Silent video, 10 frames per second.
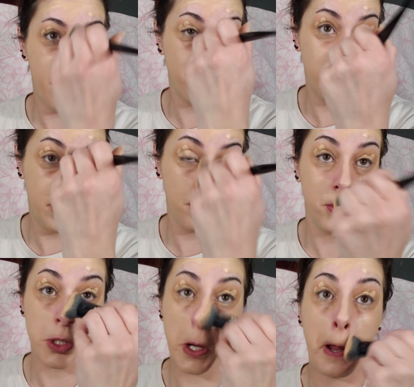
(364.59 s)
haven't been able
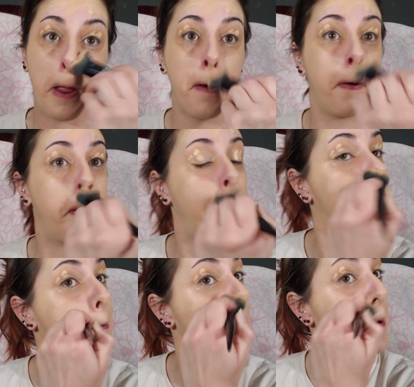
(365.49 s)
to check in.
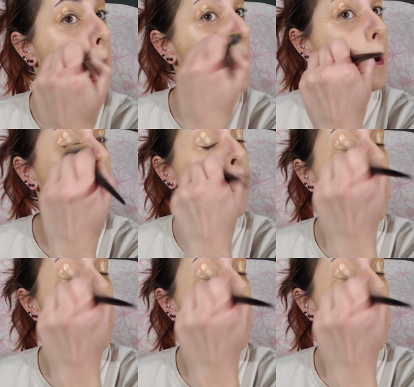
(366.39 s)
I'm so sorry.